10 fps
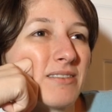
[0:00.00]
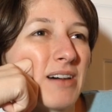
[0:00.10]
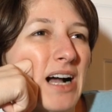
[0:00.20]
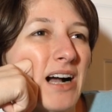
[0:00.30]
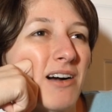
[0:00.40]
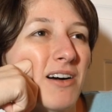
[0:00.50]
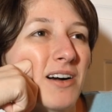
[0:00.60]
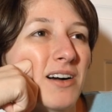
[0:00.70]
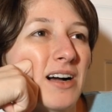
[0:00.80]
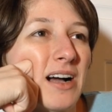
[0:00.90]
wow,
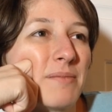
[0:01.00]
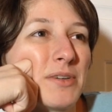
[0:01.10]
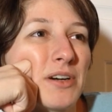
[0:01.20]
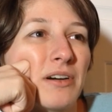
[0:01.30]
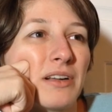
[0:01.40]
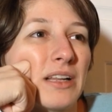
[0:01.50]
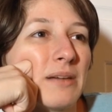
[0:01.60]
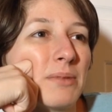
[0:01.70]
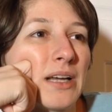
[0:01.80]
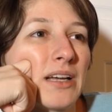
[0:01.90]
I'm
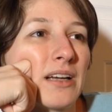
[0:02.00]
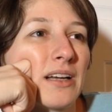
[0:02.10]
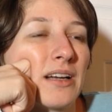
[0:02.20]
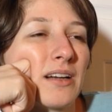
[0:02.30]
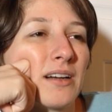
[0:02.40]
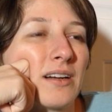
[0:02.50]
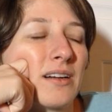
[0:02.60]
totally blanking.